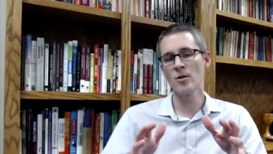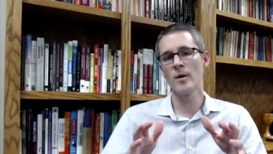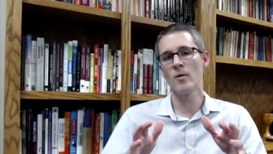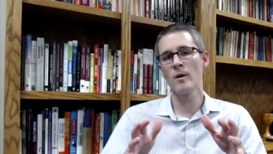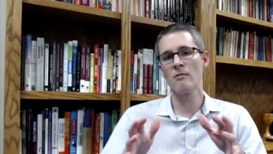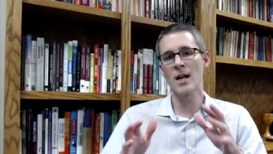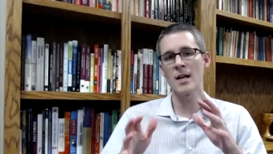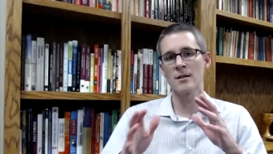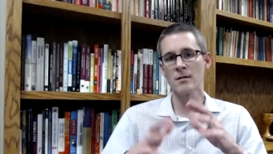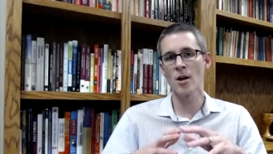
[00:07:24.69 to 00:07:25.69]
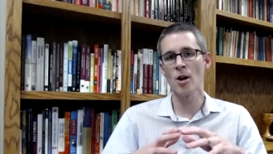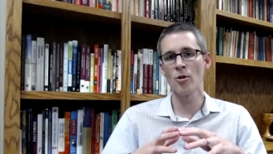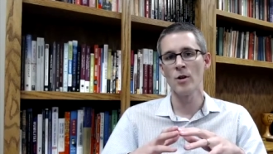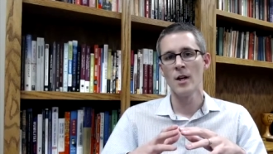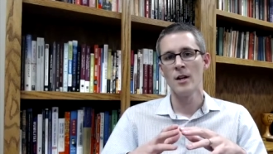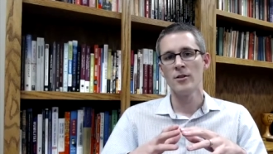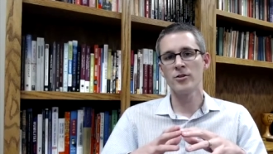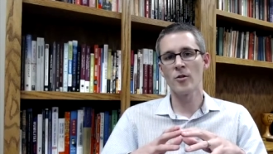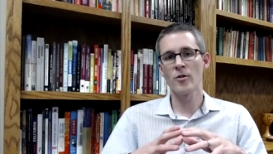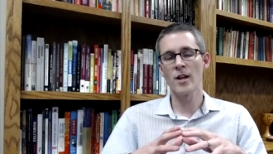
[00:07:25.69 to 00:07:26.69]
but we would like to know
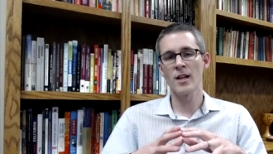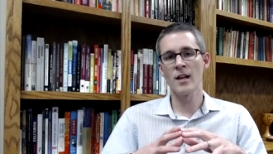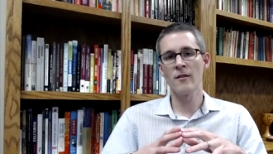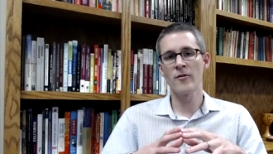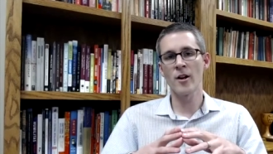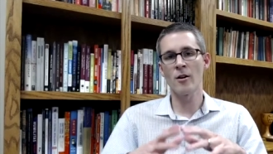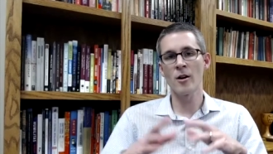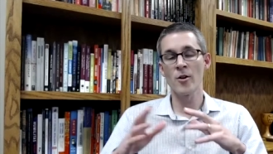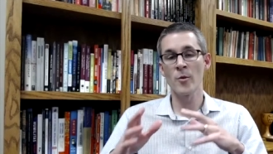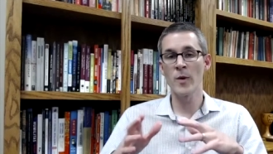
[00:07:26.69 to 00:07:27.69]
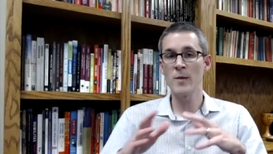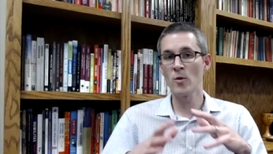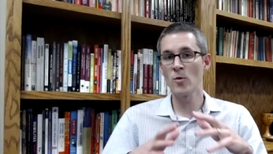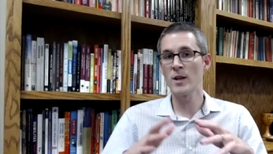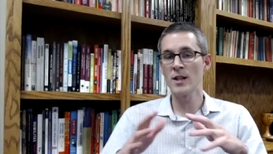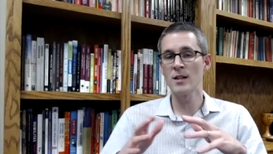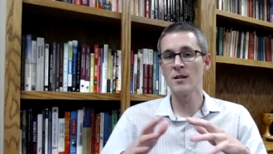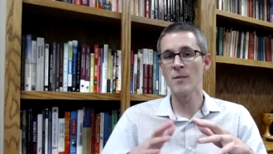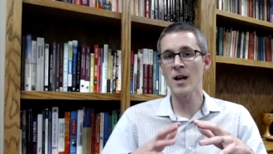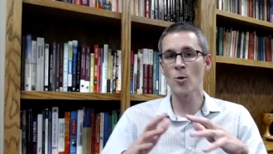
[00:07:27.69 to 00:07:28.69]
so that if there are other people we need to
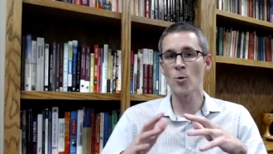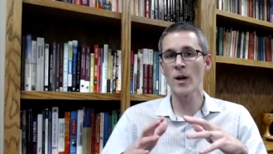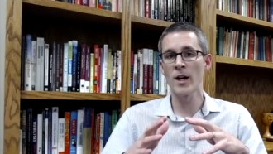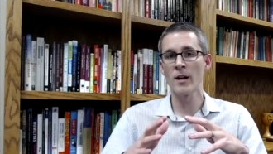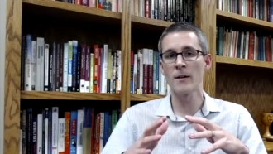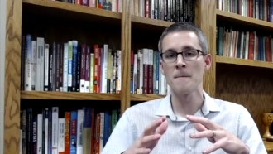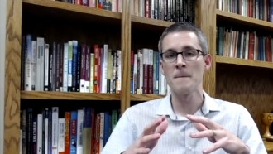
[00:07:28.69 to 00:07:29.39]
make aware